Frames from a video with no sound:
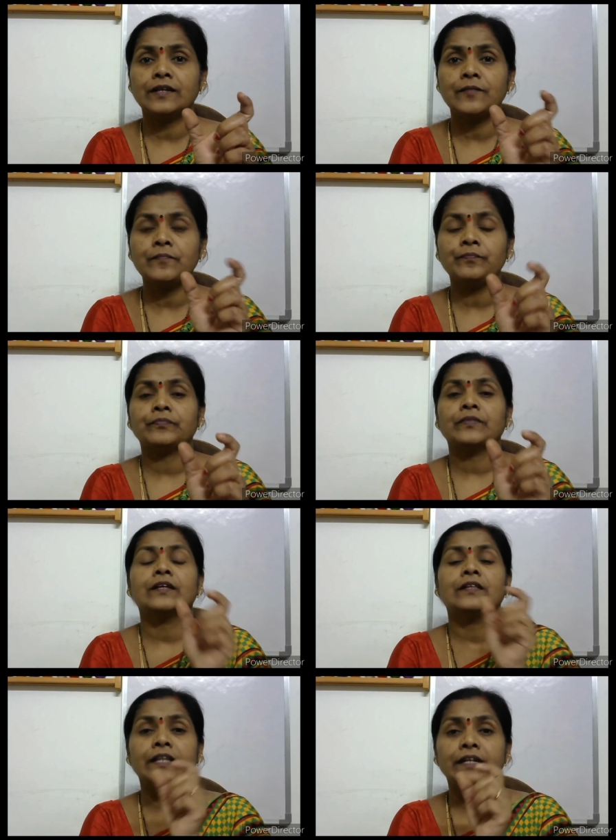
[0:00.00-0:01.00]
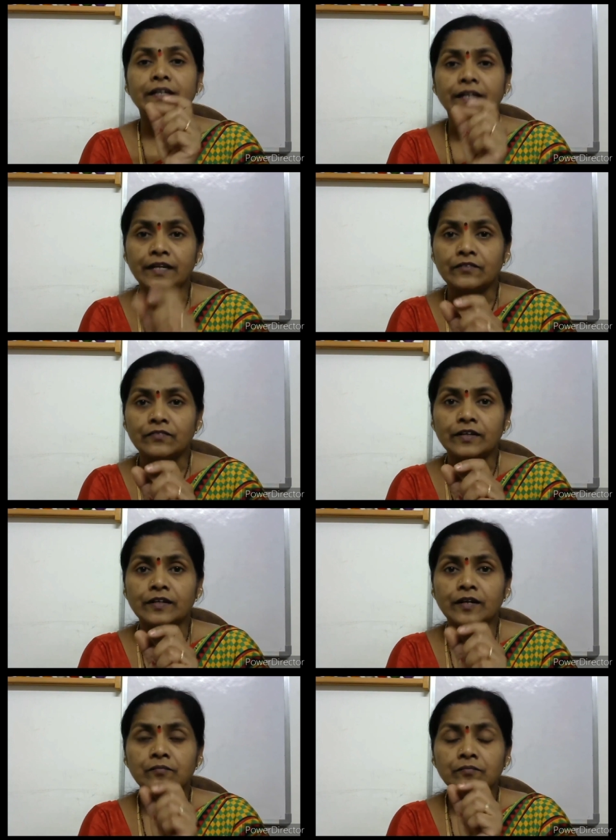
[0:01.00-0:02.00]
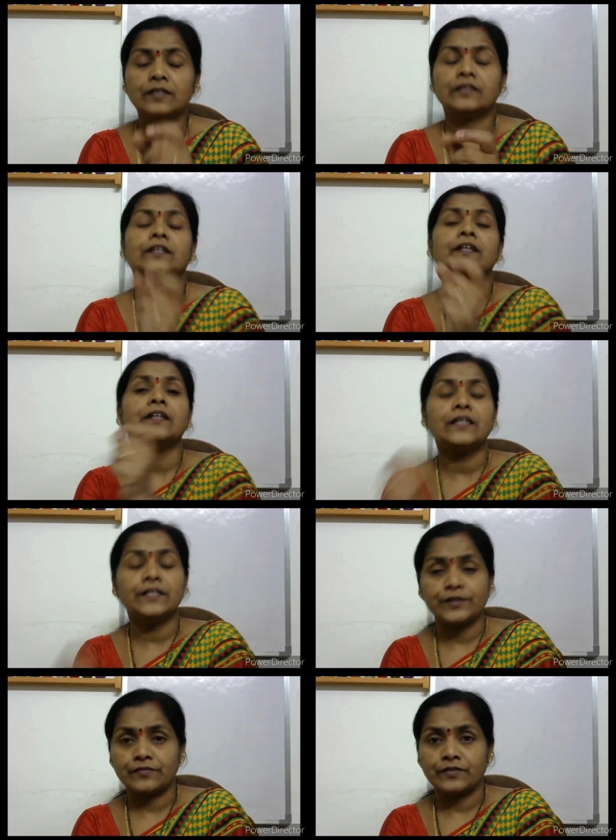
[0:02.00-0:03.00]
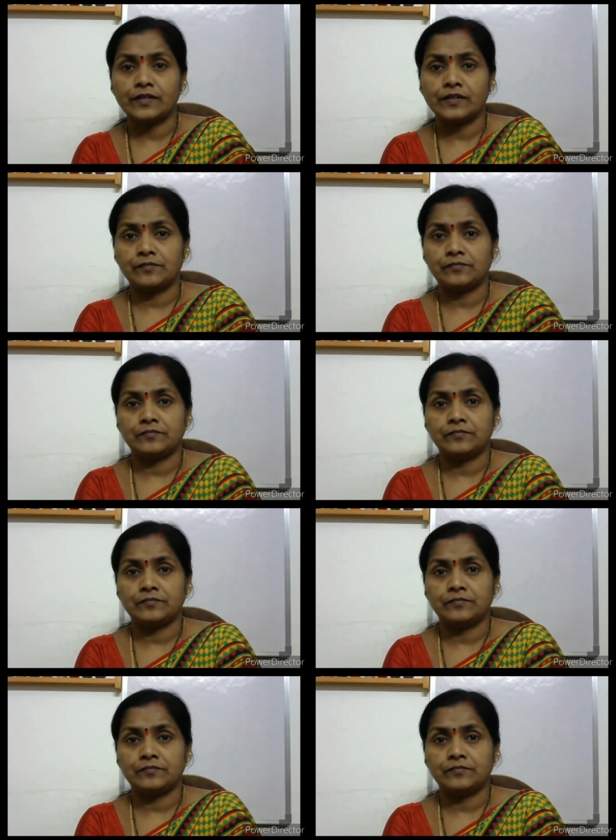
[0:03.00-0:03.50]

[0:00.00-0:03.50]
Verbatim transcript: will come, then date will come, then year will come.